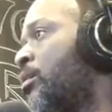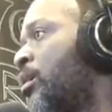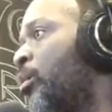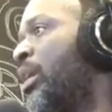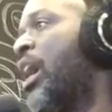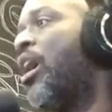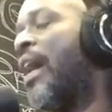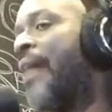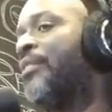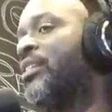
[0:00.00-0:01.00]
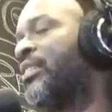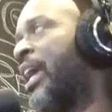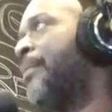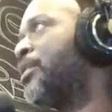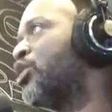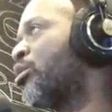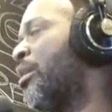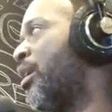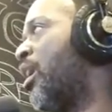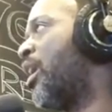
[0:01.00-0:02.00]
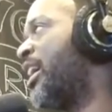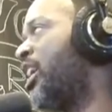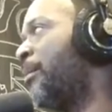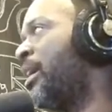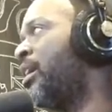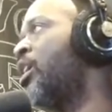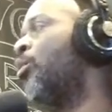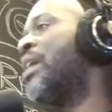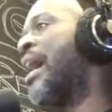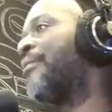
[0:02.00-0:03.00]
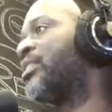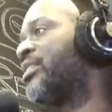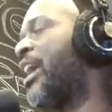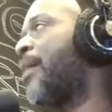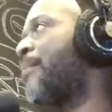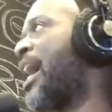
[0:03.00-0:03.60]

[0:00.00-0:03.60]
We all have the same discre- uh, enemy, we have the same